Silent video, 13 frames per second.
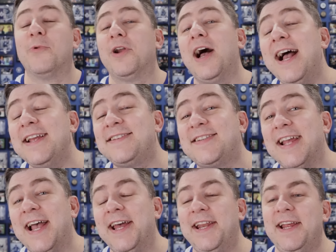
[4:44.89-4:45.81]
What I
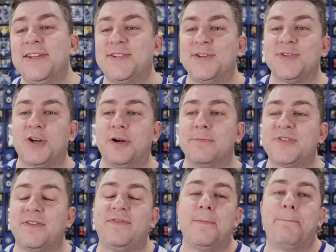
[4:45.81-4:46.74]
said is in
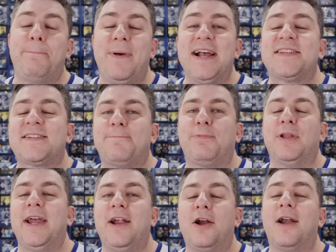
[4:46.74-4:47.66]
terms of the best
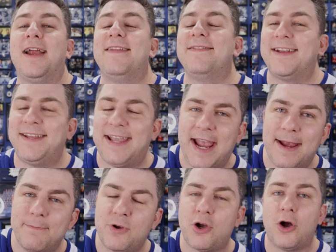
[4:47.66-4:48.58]
player in the
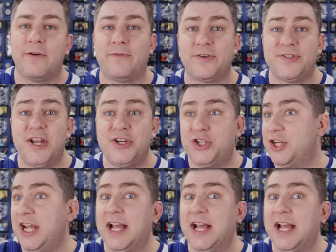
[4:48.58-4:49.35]
game conversation,